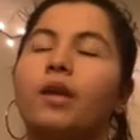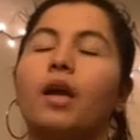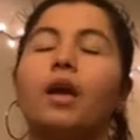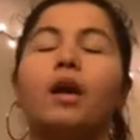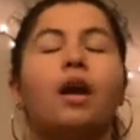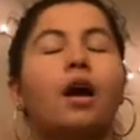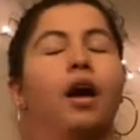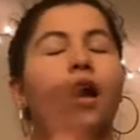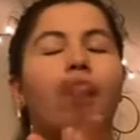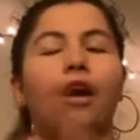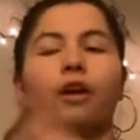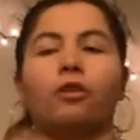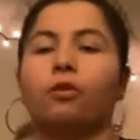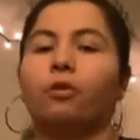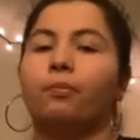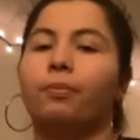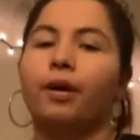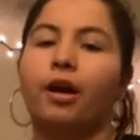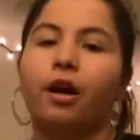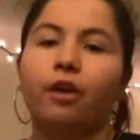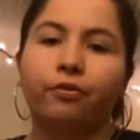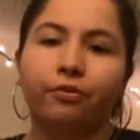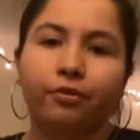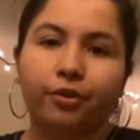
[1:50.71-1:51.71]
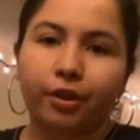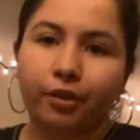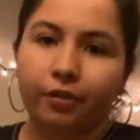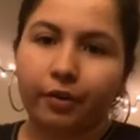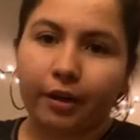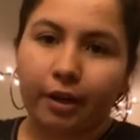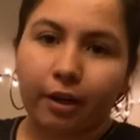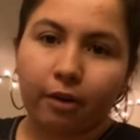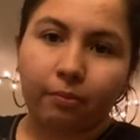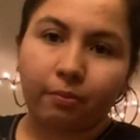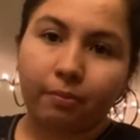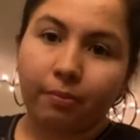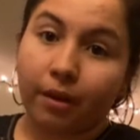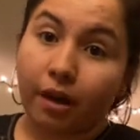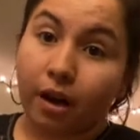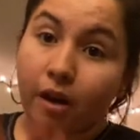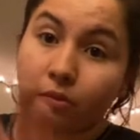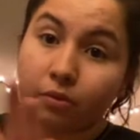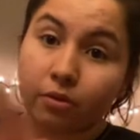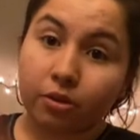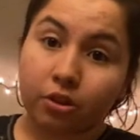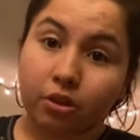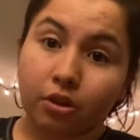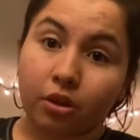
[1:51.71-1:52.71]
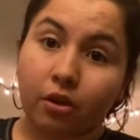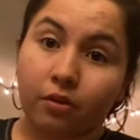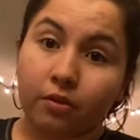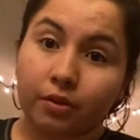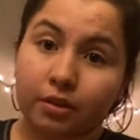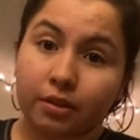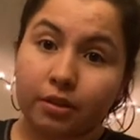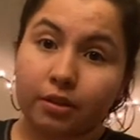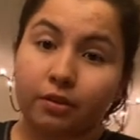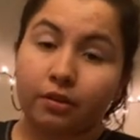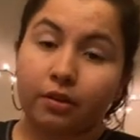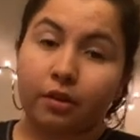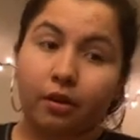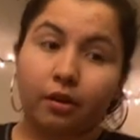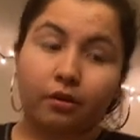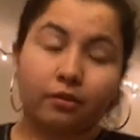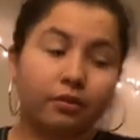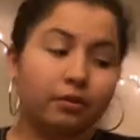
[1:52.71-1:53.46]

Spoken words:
I don't know, but I'll figure it out. But I will show it to y'all.